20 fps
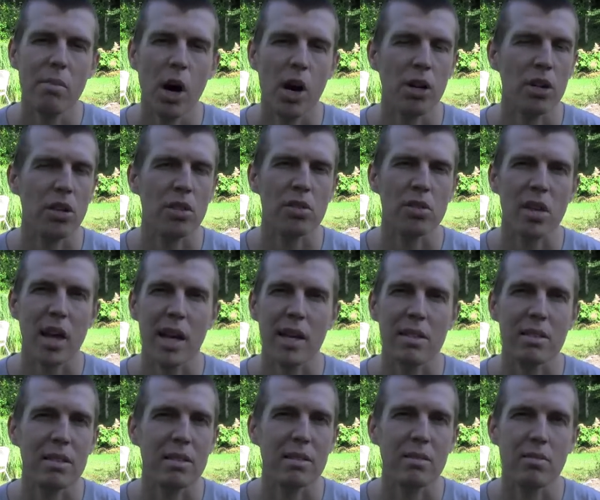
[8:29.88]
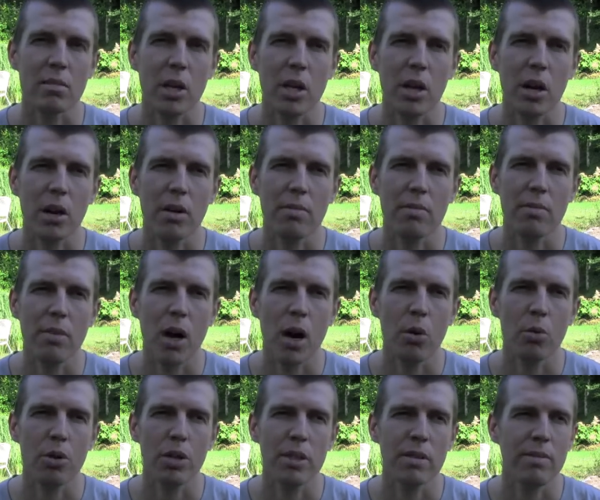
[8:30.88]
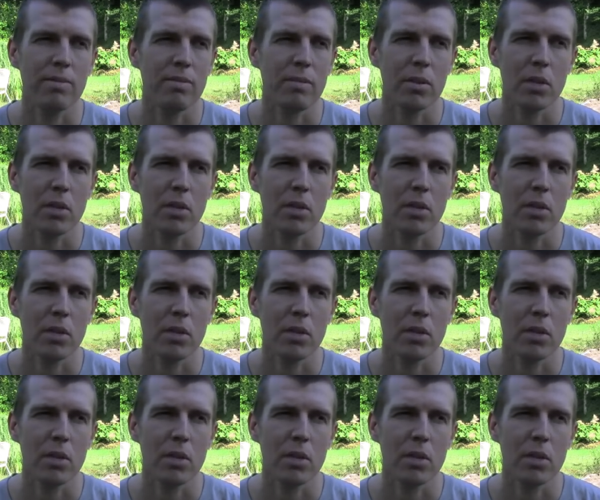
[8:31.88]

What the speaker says: article sites, you know, I wouldn't.